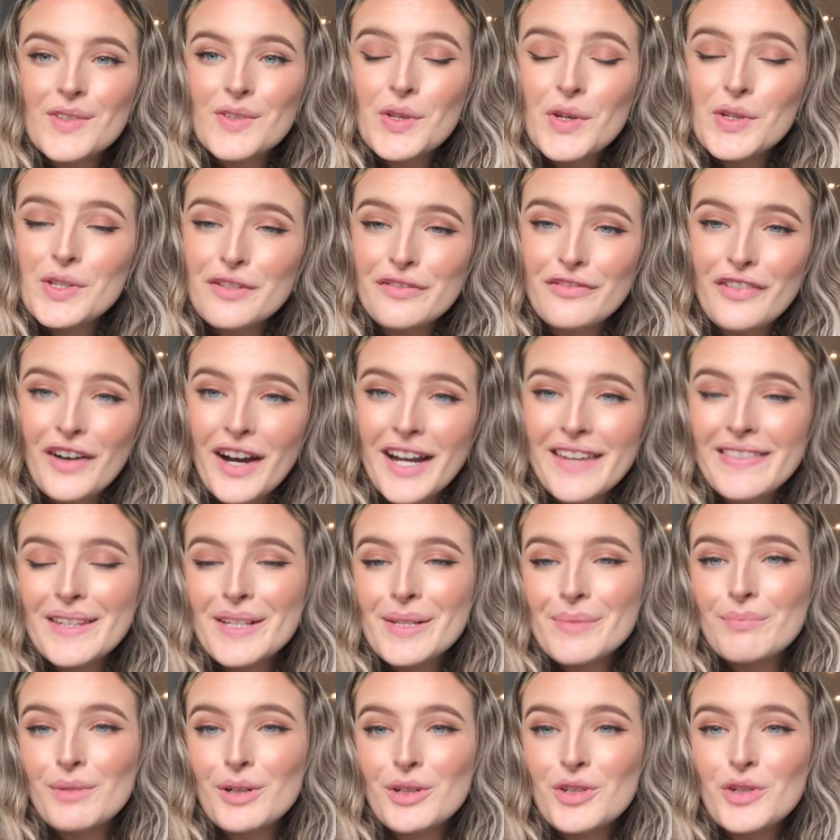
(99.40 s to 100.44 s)
So to find
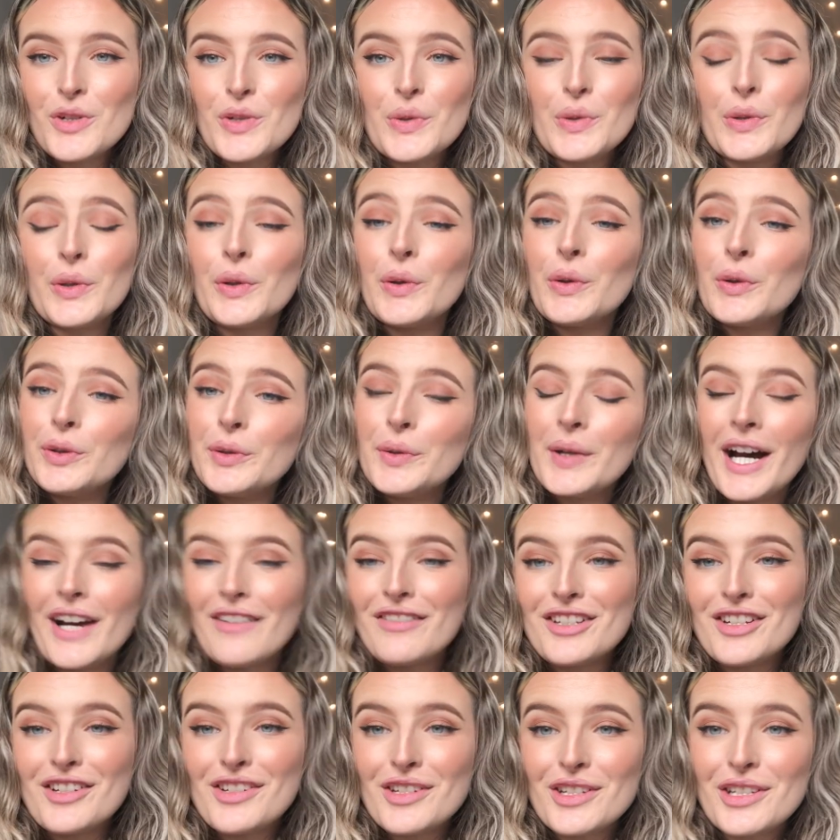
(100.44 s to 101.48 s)
this module, all you'll
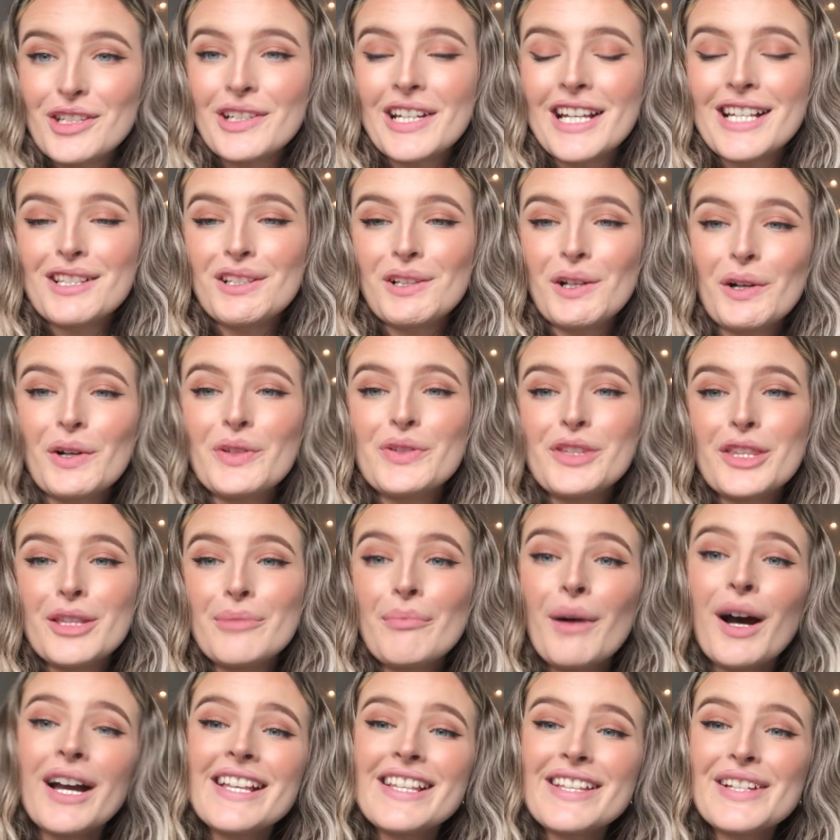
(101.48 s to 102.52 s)
have to do is log on to the
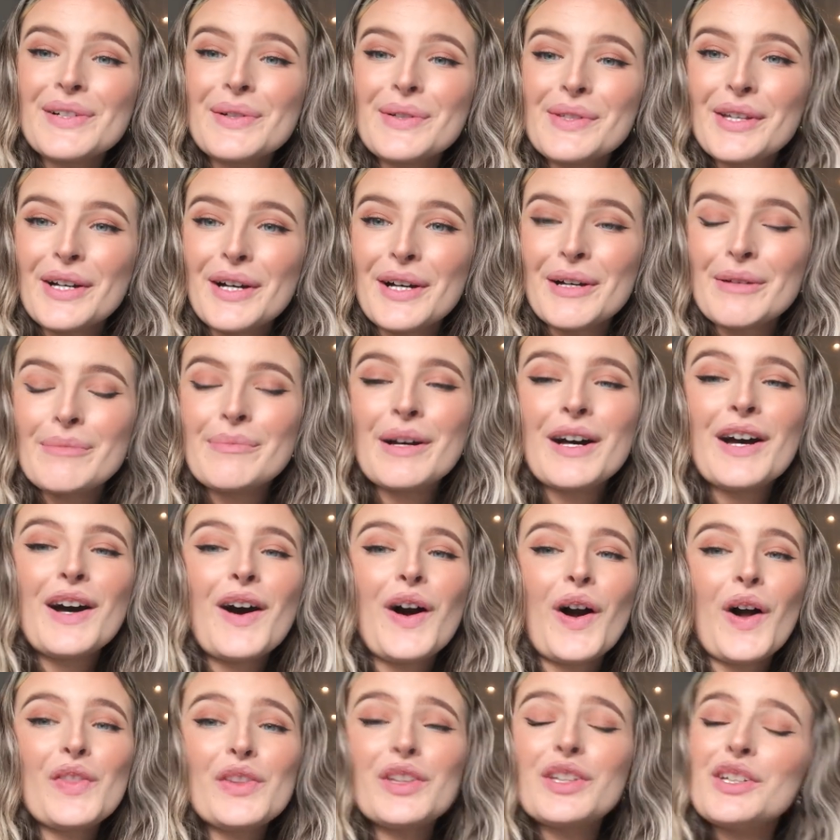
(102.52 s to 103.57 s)
My Skills Hub
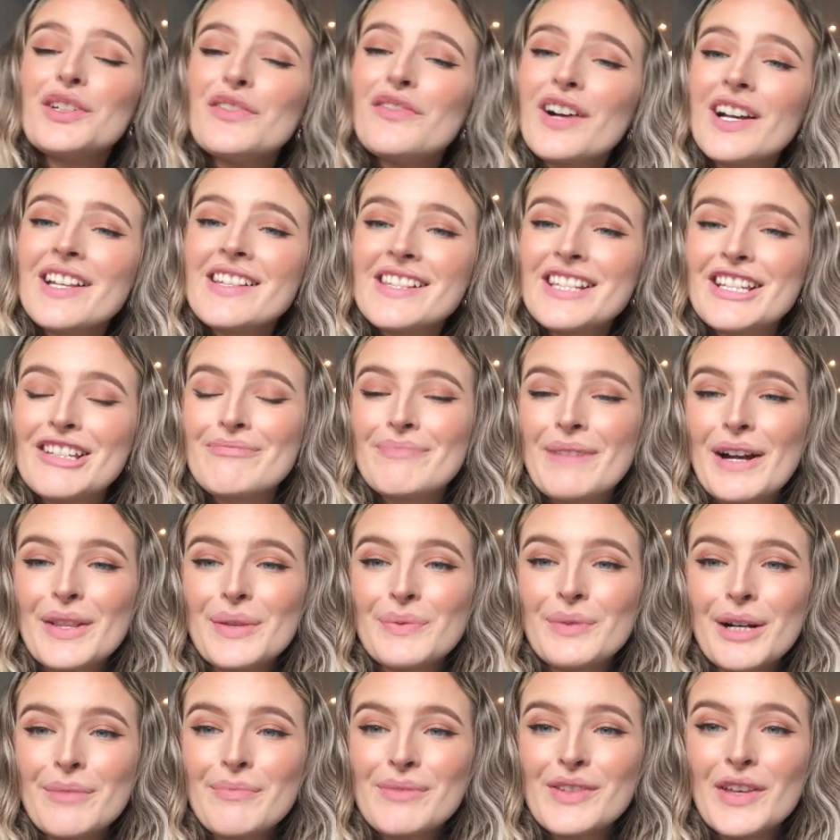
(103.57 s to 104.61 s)
on the University of
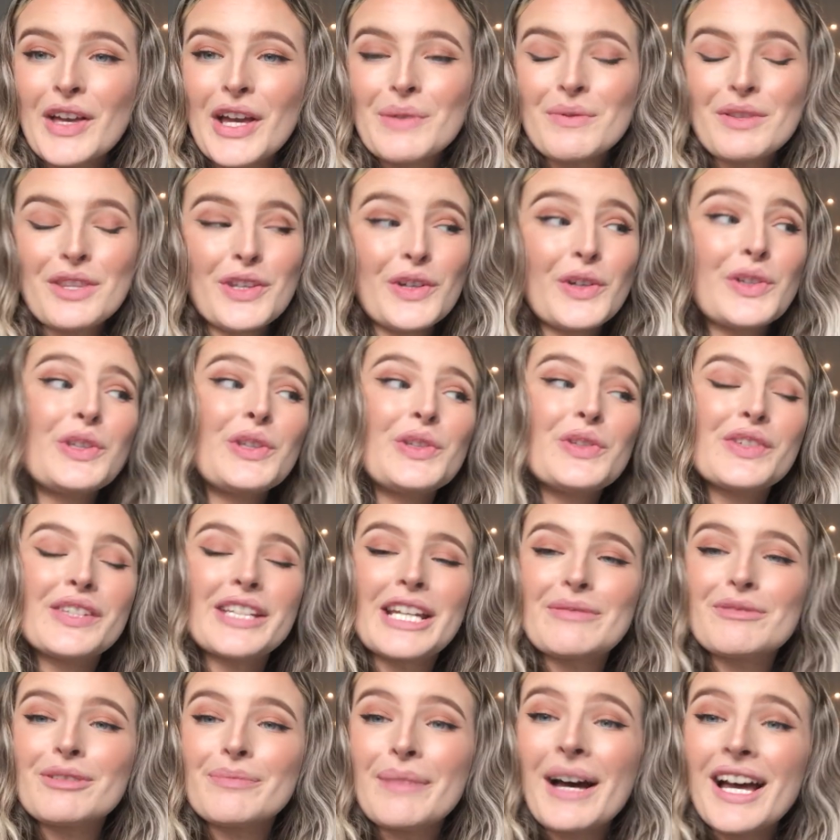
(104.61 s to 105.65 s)
Bath website with your
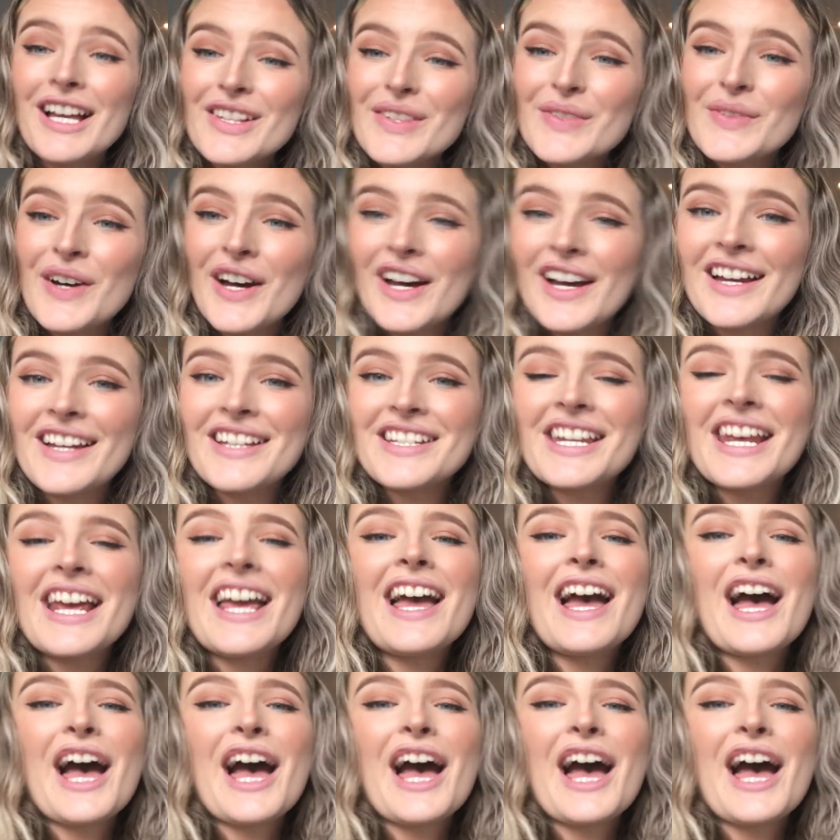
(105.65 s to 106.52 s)
username and password,